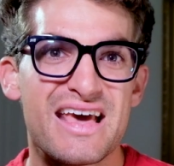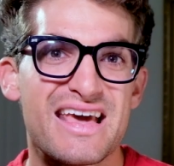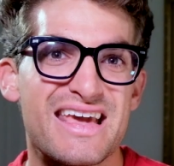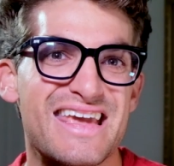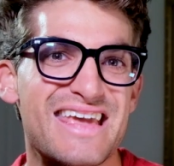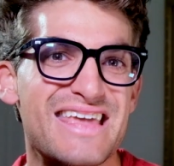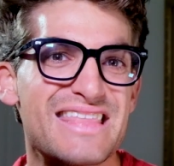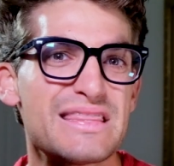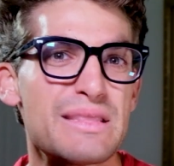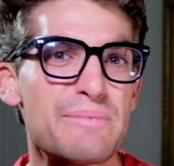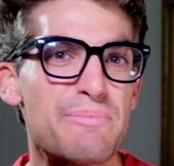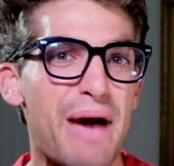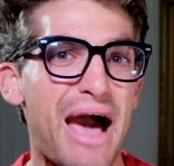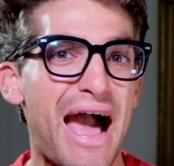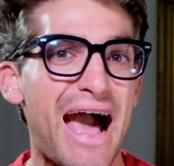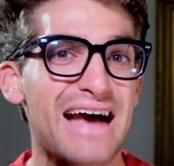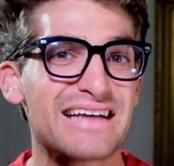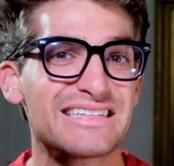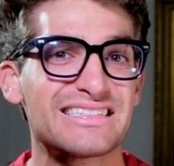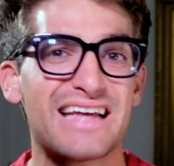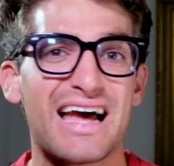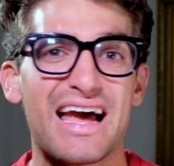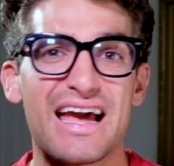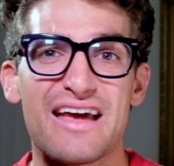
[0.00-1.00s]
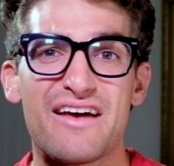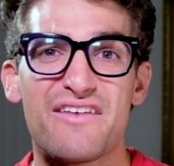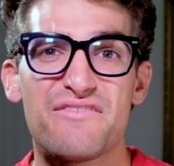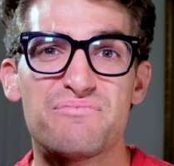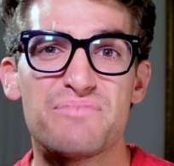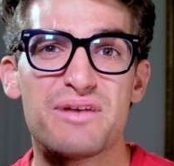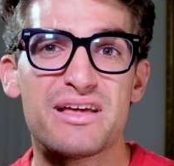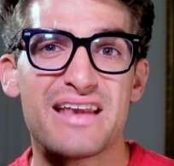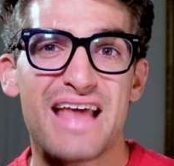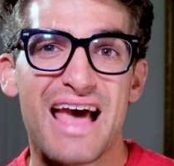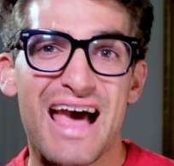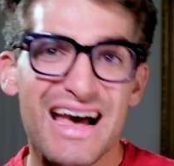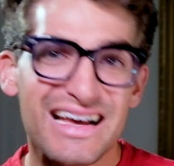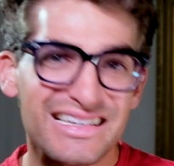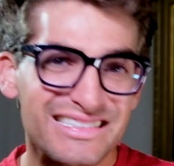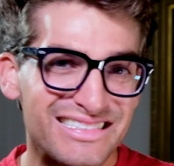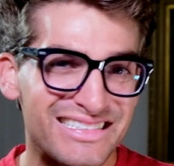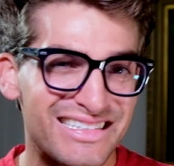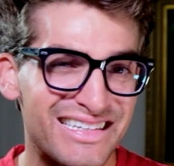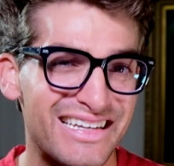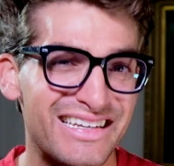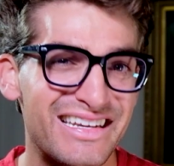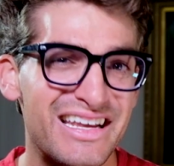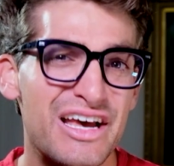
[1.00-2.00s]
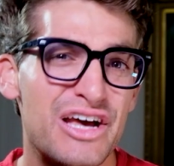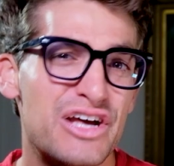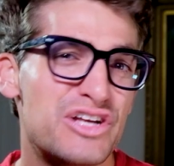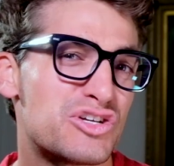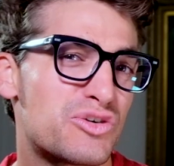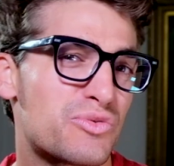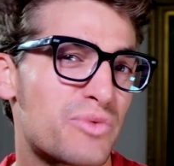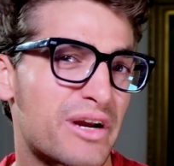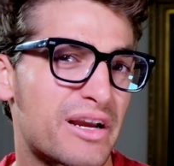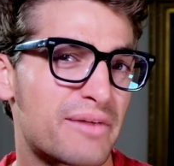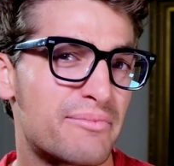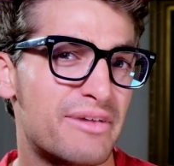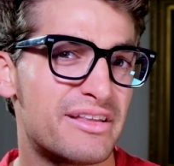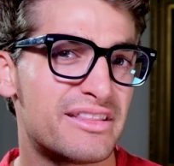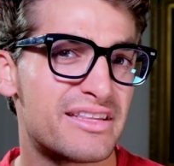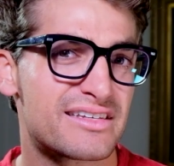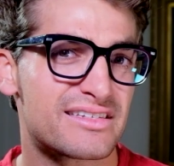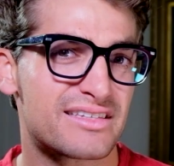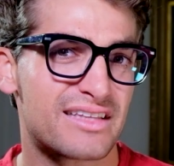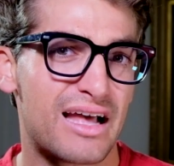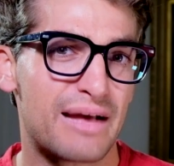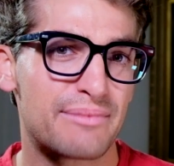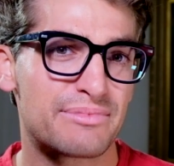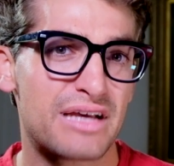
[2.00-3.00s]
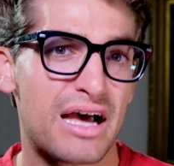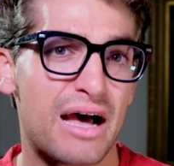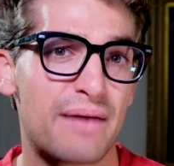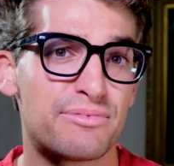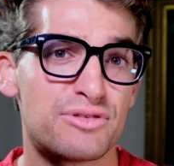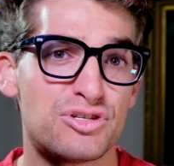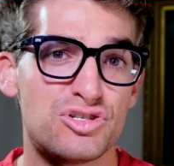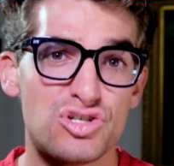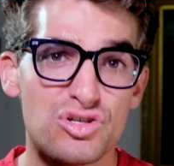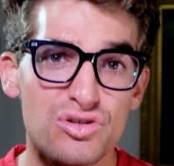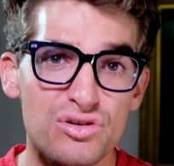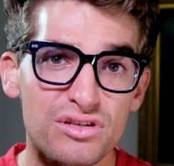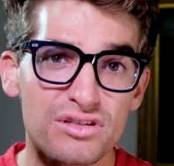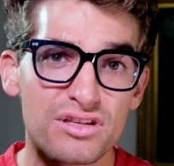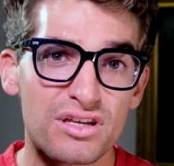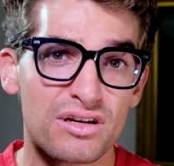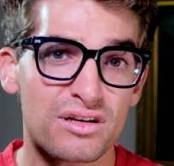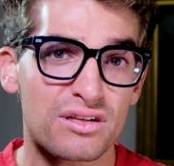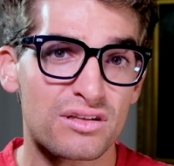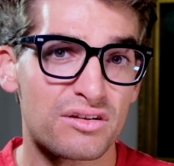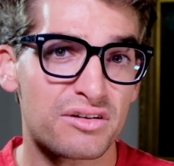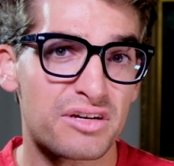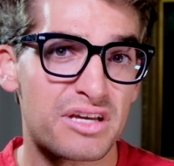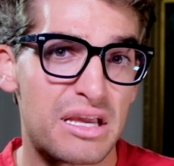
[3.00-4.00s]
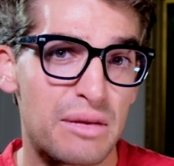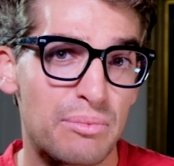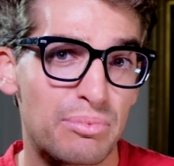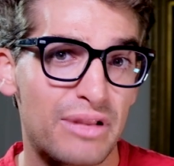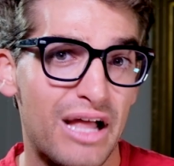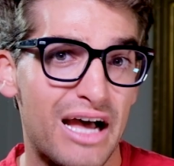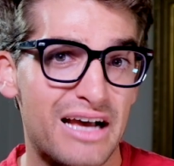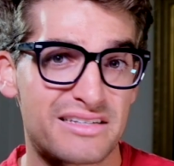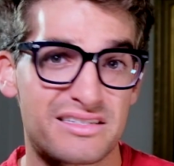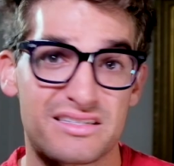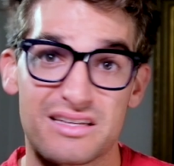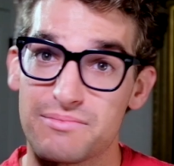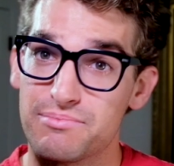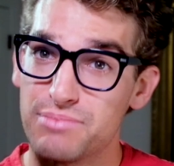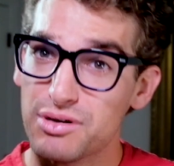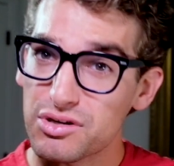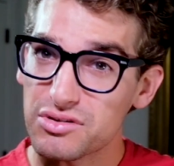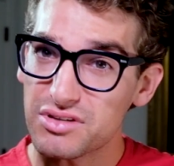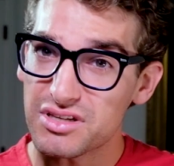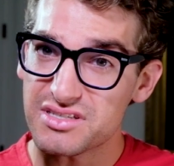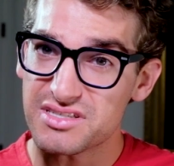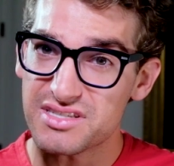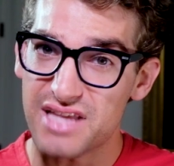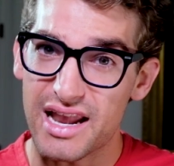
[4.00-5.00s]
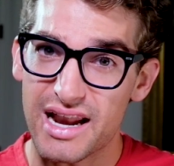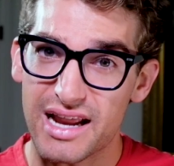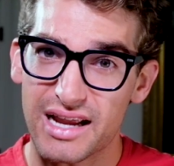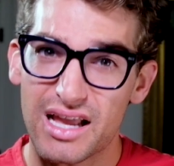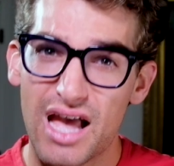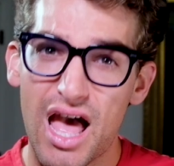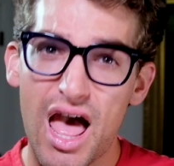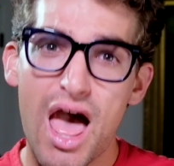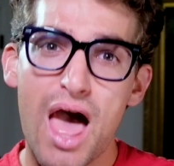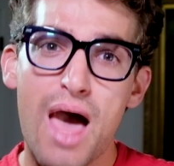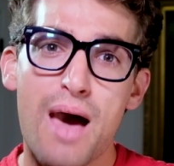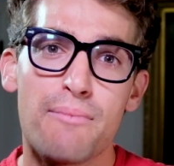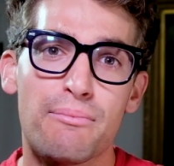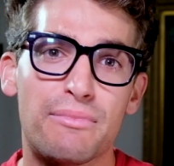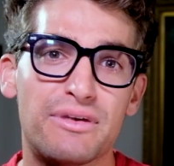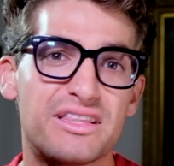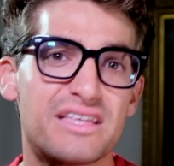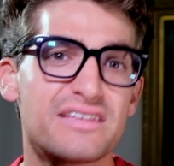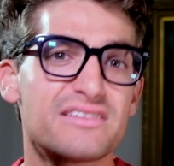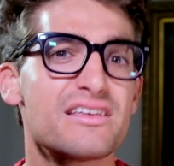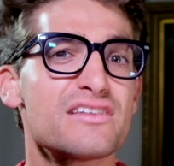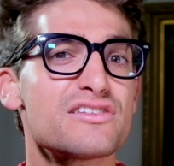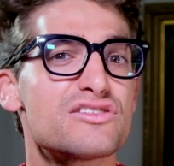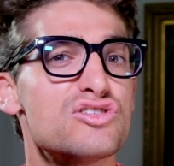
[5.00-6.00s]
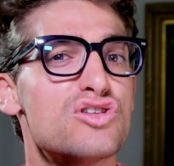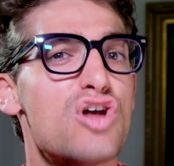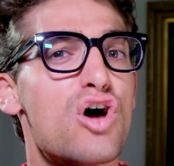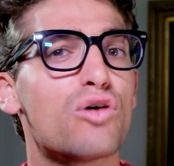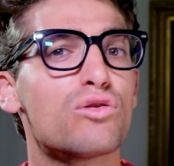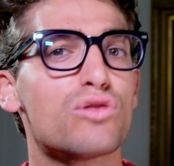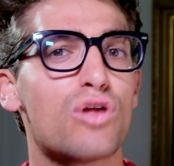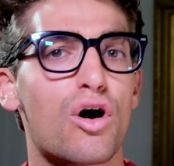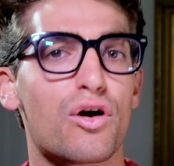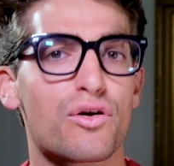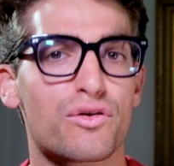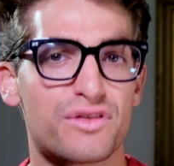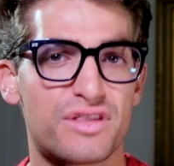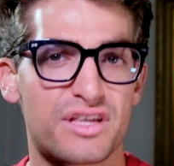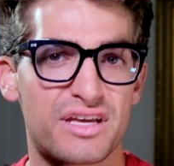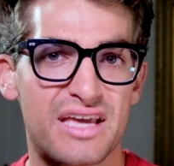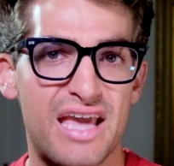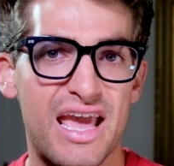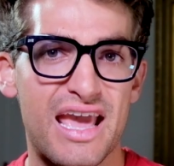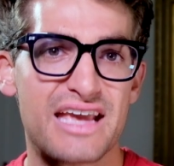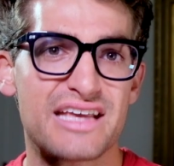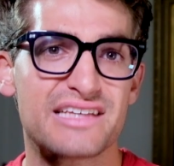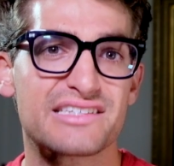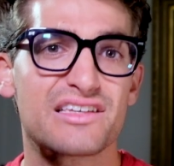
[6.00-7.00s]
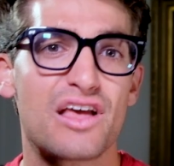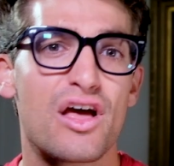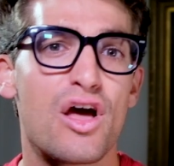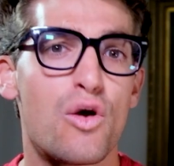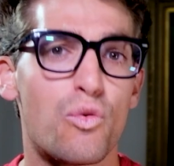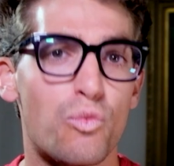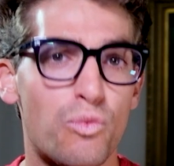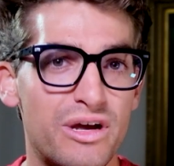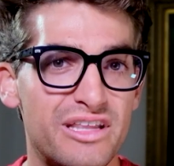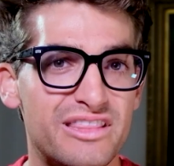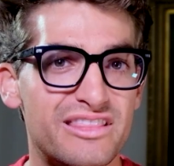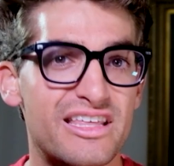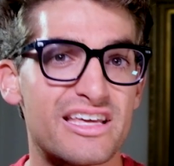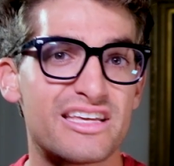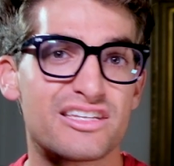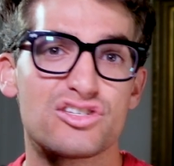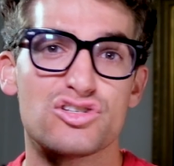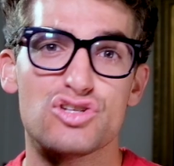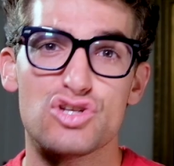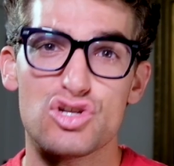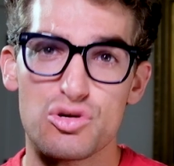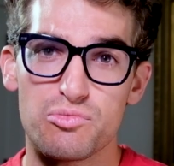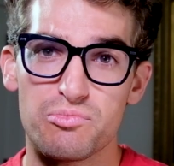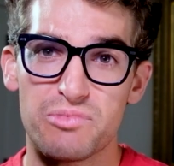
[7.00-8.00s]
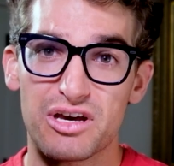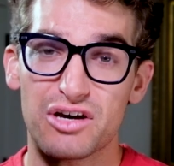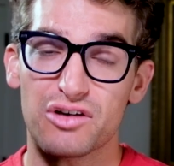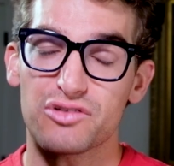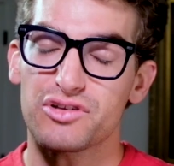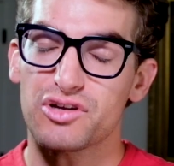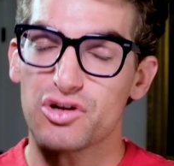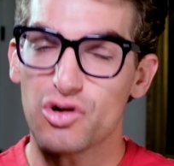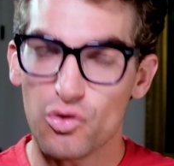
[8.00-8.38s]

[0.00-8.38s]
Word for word: In the past, I have been hesitant to recommend this laptop due to the clunky plastic build aesthetic, but this is no longer the case with this new build.